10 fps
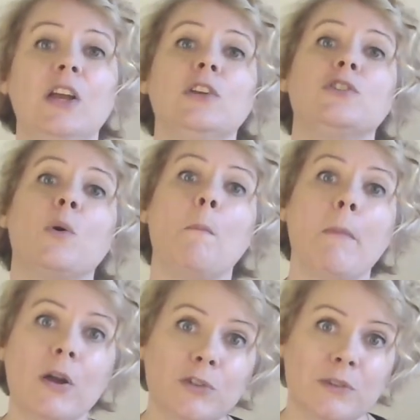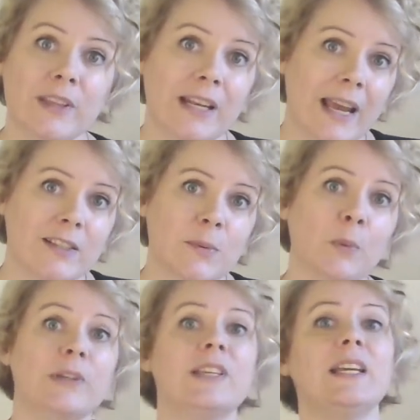So most of the enhancement
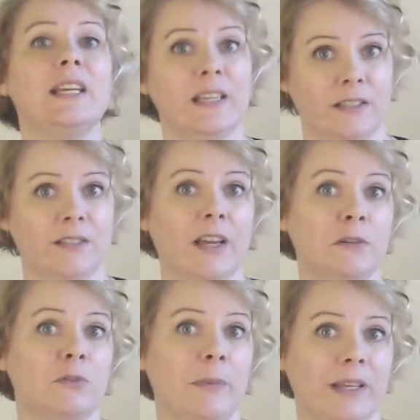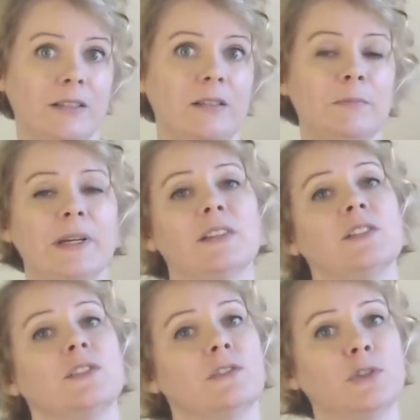we see is designed for men because
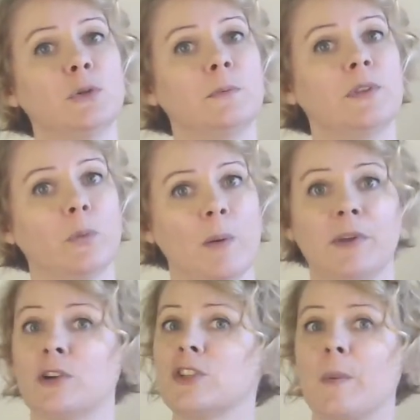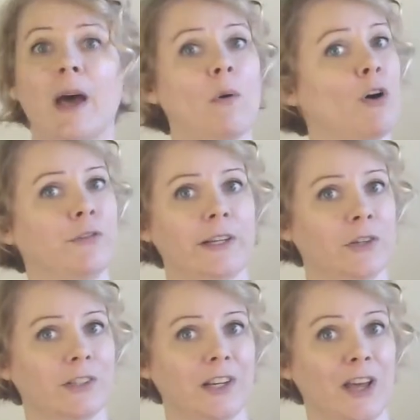it's assumed that women are somehow already
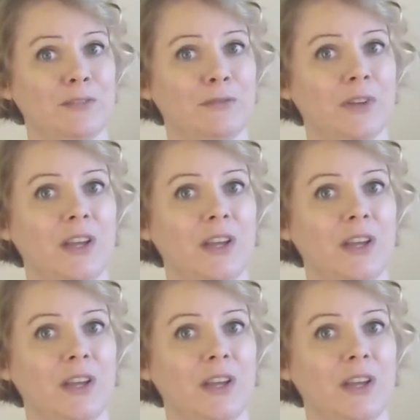good enough,